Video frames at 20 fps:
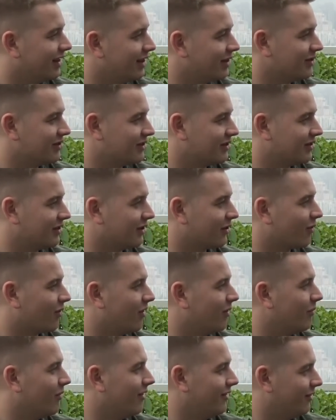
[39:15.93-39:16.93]

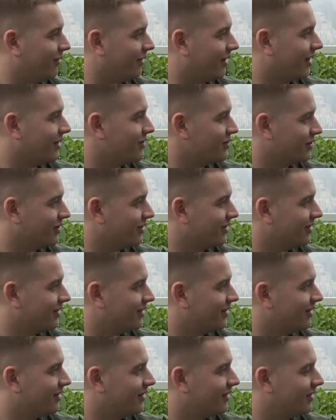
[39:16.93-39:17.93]

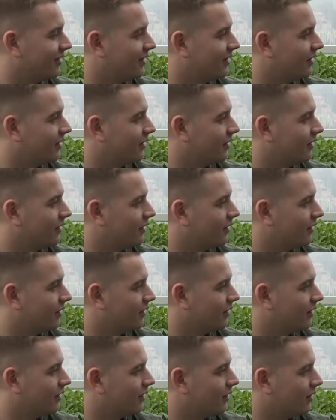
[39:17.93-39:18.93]

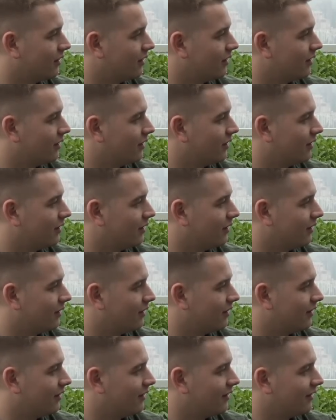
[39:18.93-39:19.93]

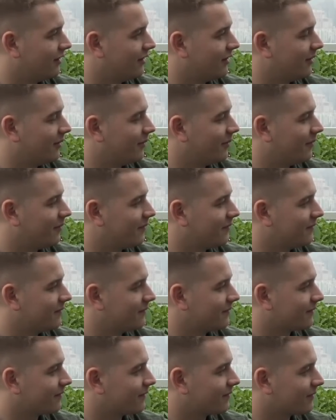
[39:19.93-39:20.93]

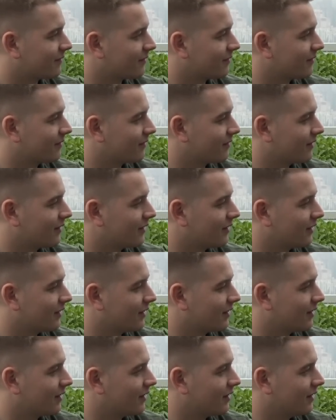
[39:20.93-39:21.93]

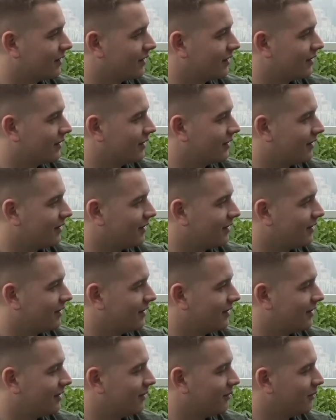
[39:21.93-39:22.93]

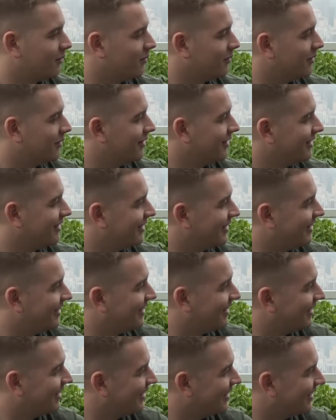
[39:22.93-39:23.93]
This person isn't speaking.